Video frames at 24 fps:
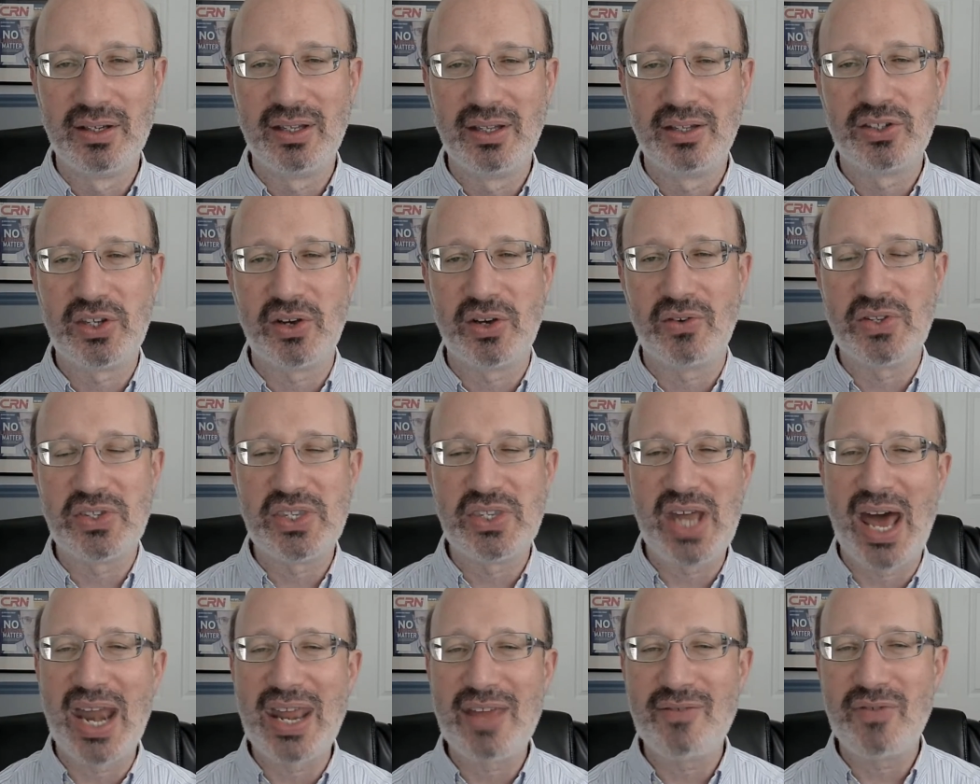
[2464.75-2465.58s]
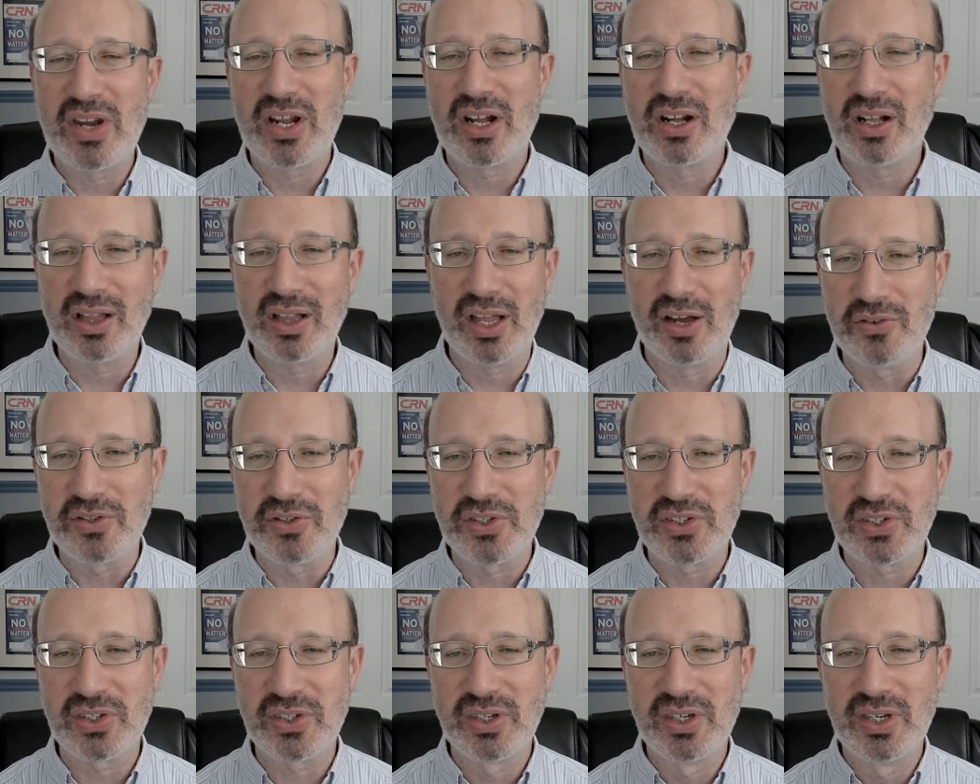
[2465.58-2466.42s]
So it's not even
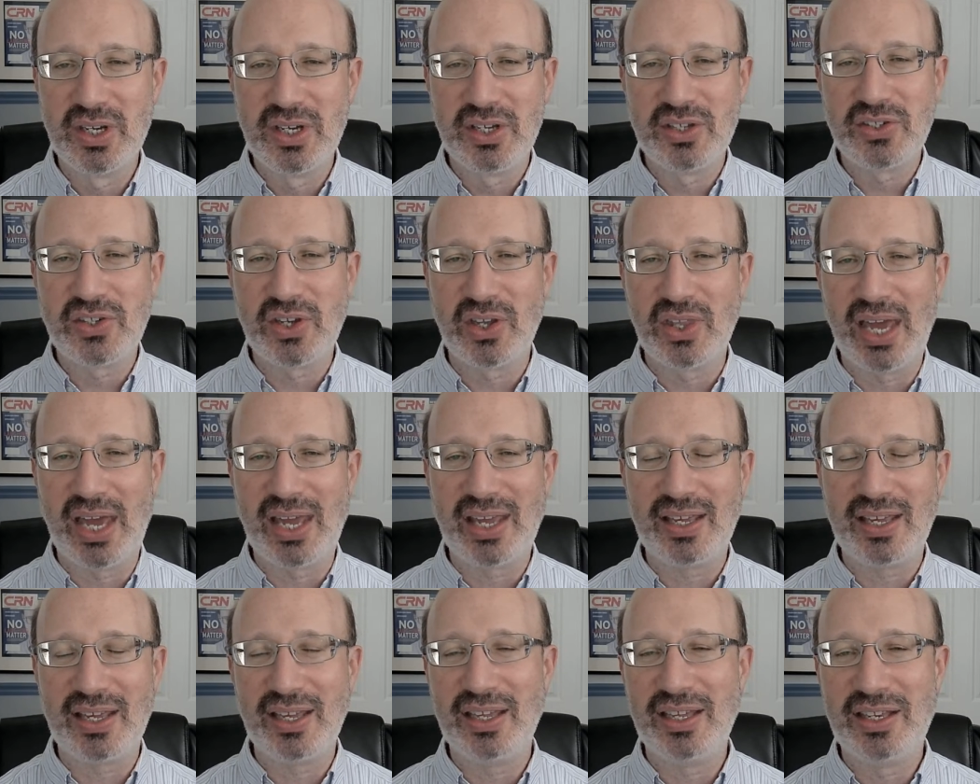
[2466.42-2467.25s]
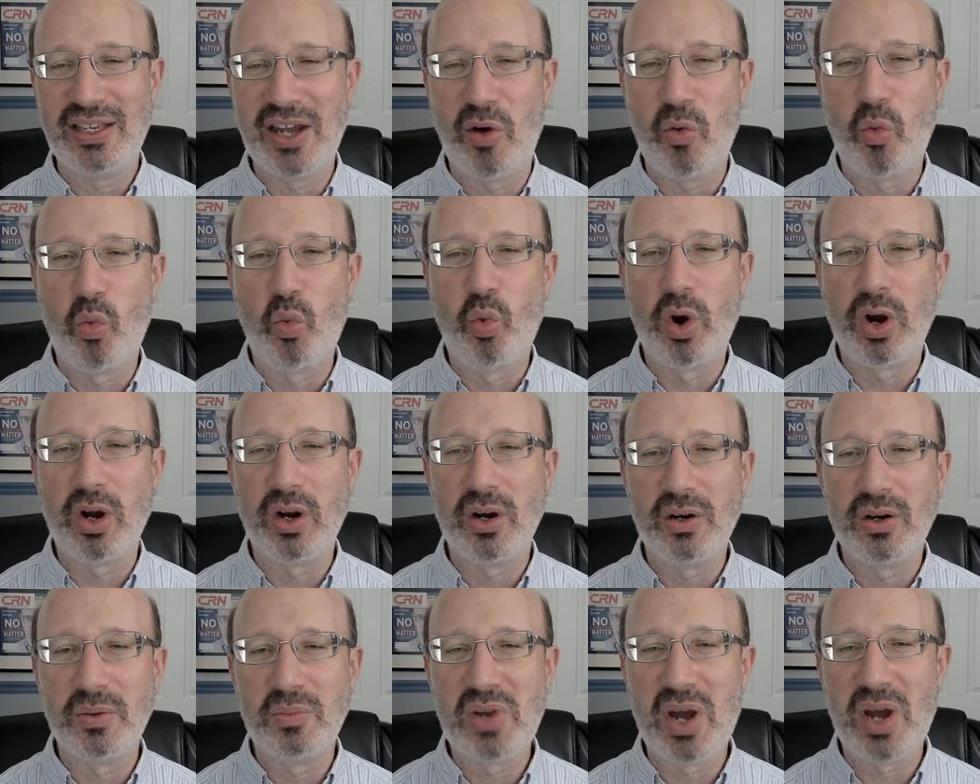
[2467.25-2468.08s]
close. So
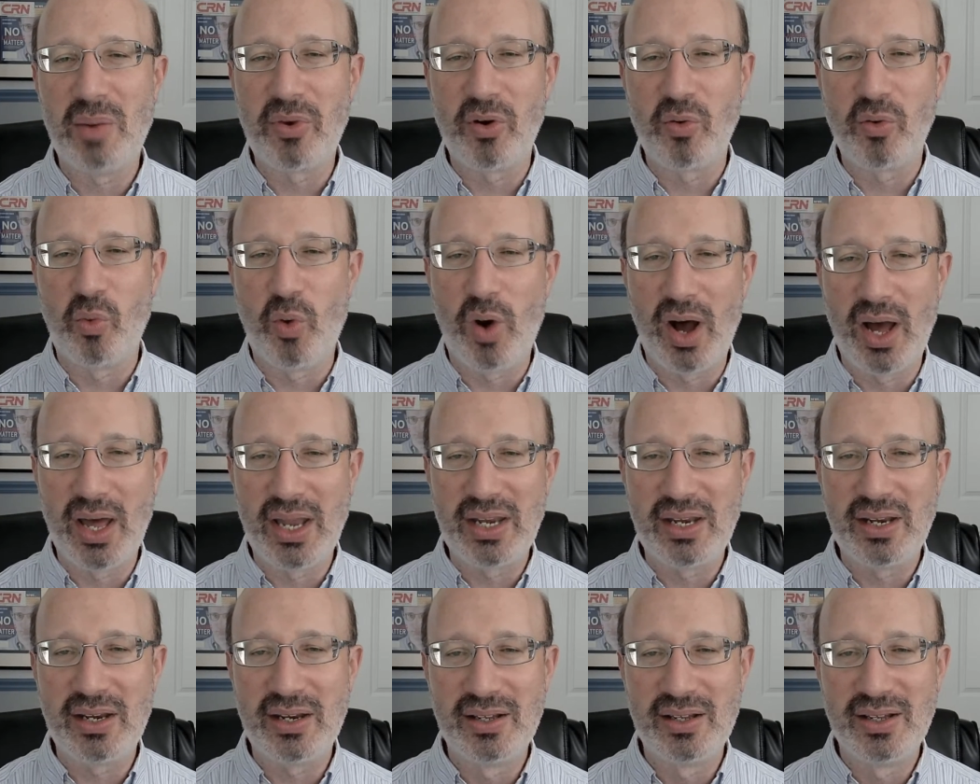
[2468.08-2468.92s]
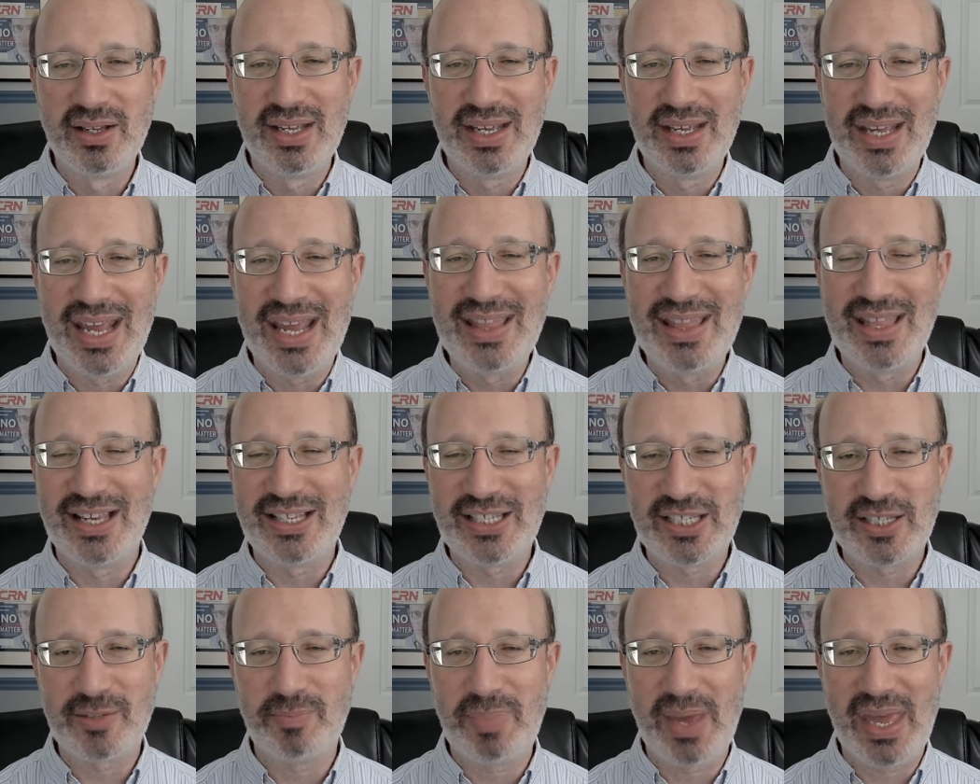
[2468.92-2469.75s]
we're number one in
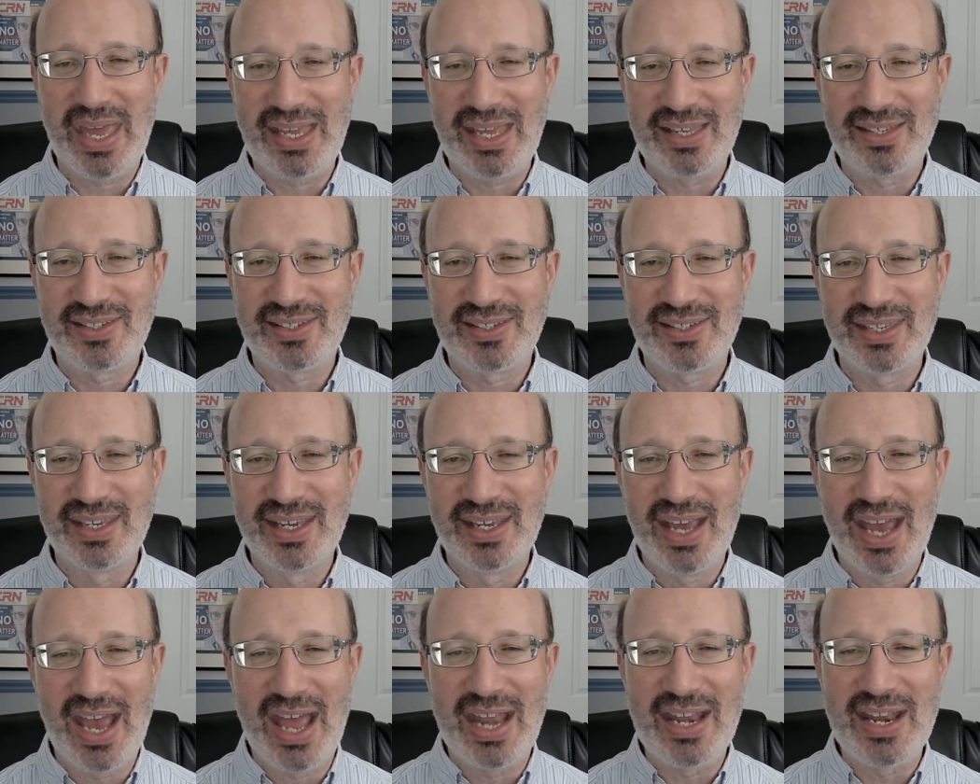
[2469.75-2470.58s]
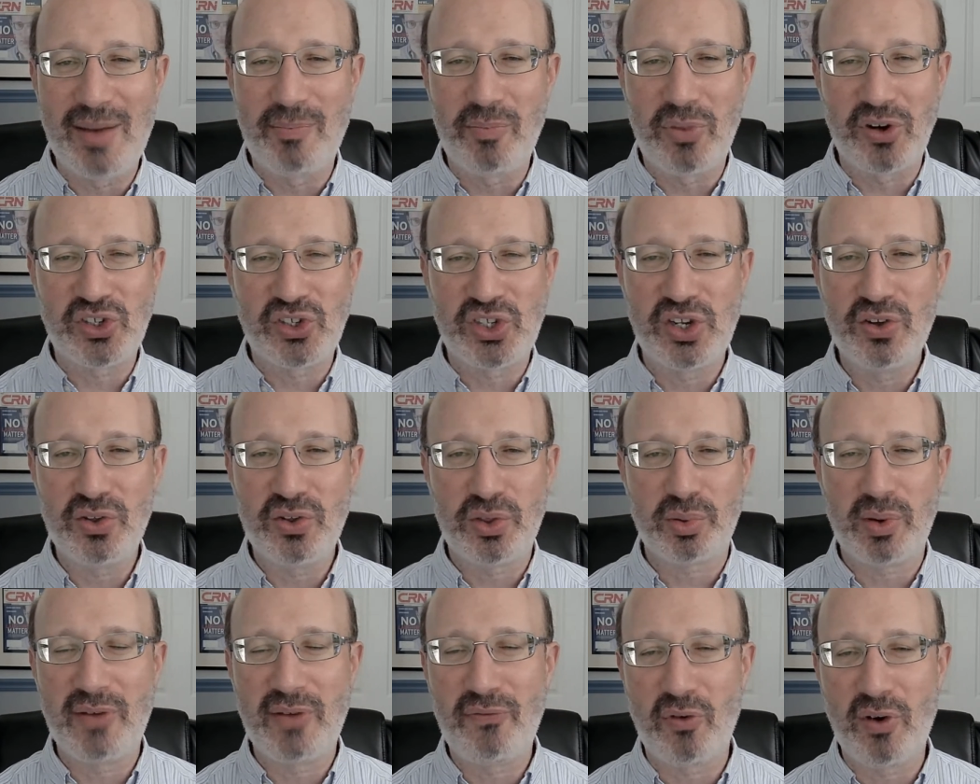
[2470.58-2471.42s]
this space, and number 2,
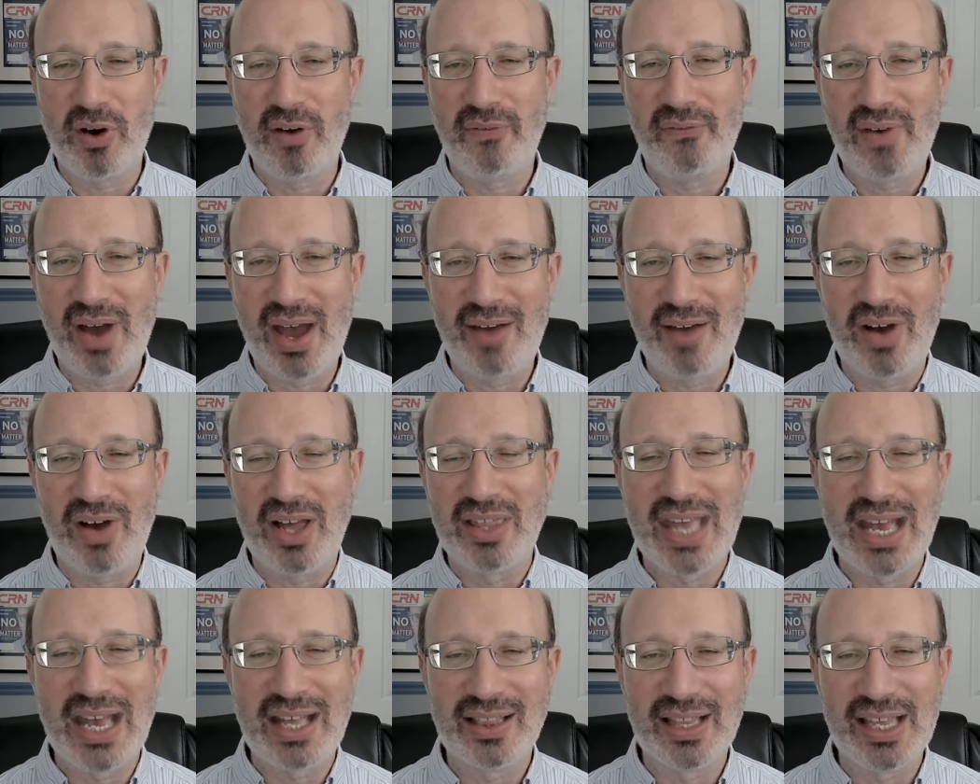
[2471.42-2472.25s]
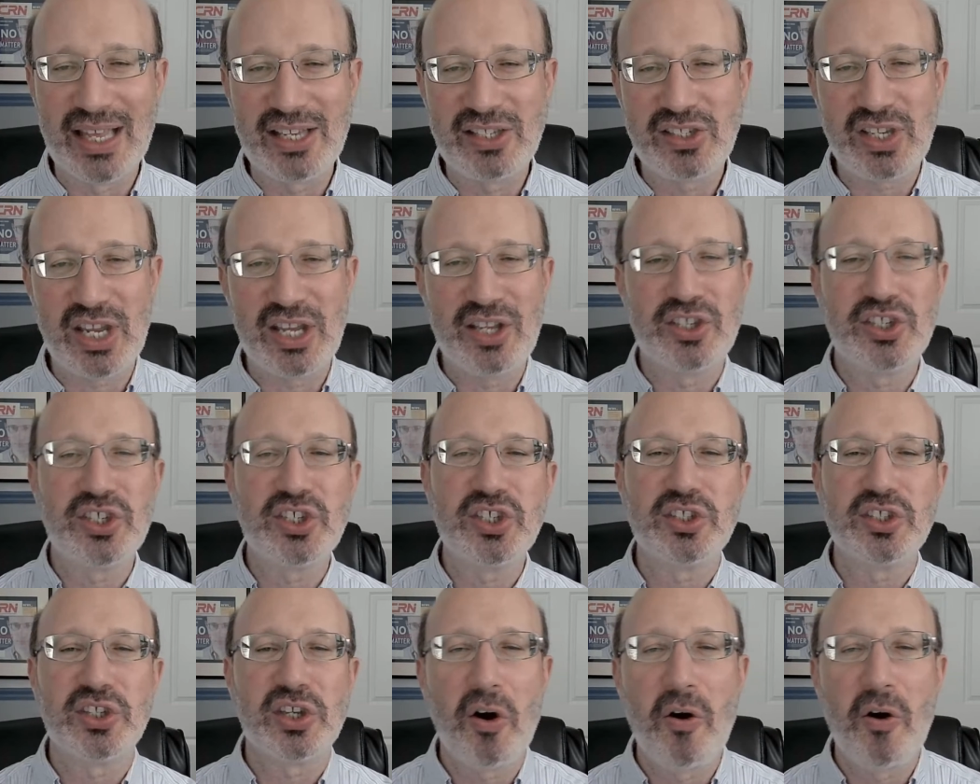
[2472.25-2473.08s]
3, 4, 5 on that list is
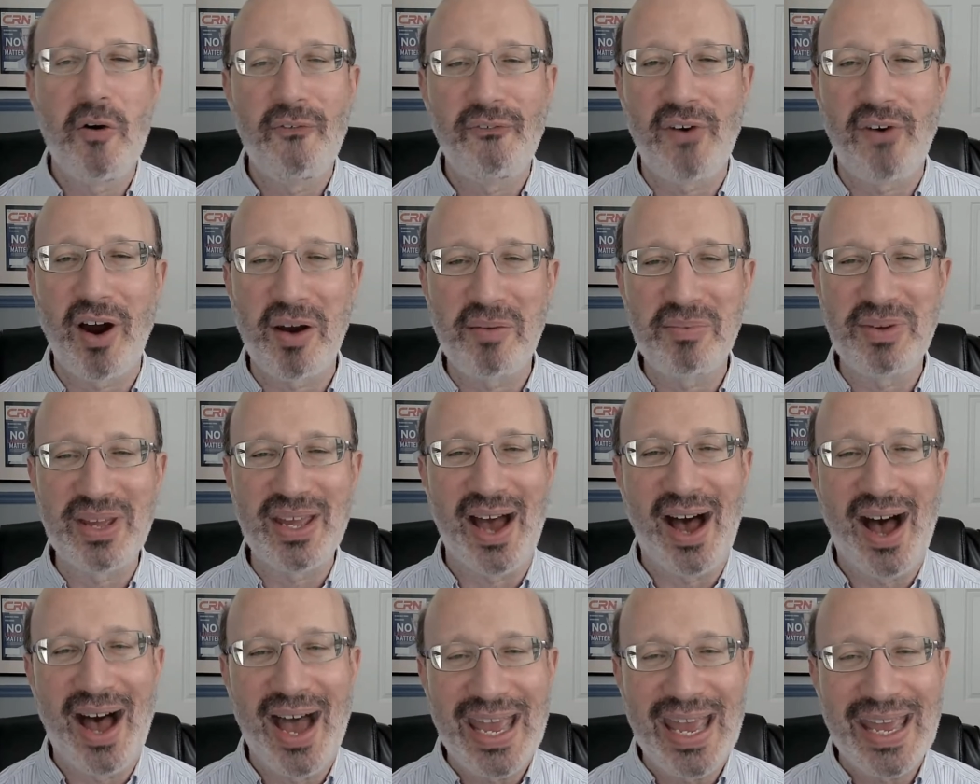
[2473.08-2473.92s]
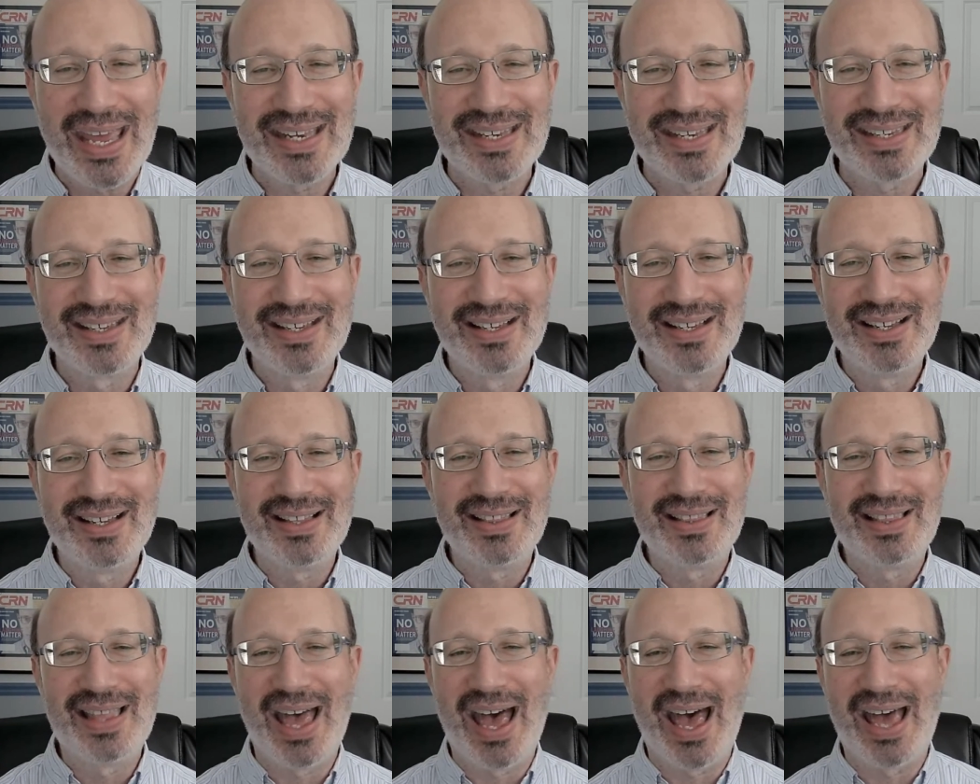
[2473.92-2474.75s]
so far behind
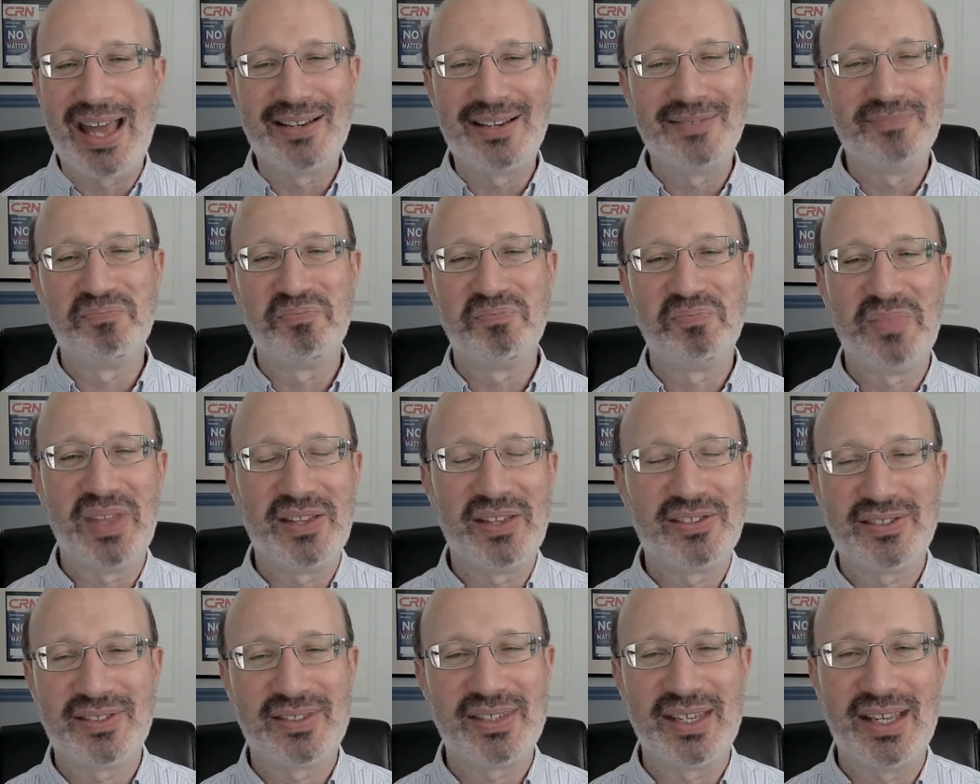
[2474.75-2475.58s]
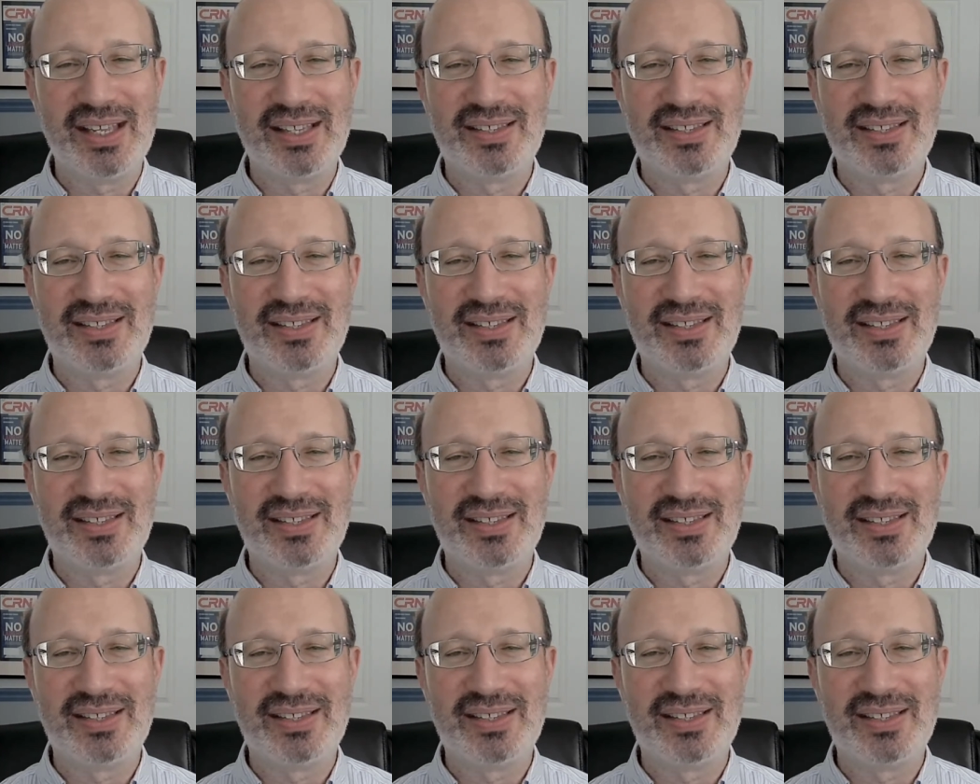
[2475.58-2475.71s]
that it's